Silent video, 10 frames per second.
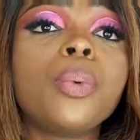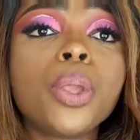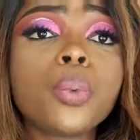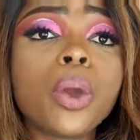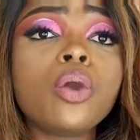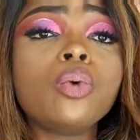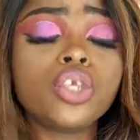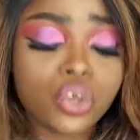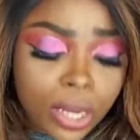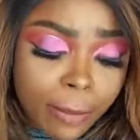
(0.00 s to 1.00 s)
waist trainer,
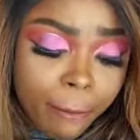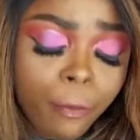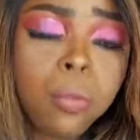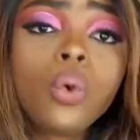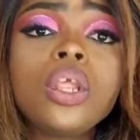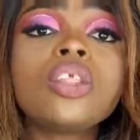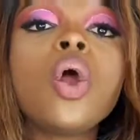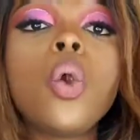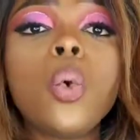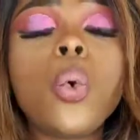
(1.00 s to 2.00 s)
pull it
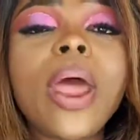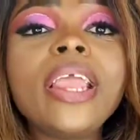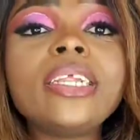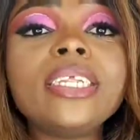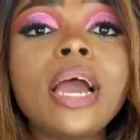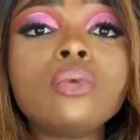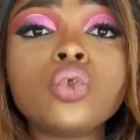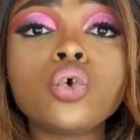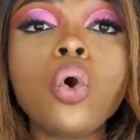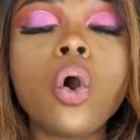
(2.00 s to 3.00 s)
right down to go
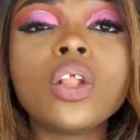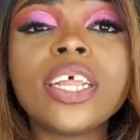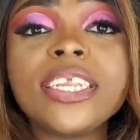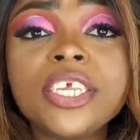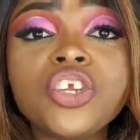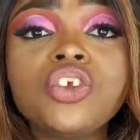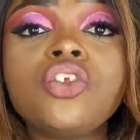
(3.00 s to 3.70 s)
underneath your stomach,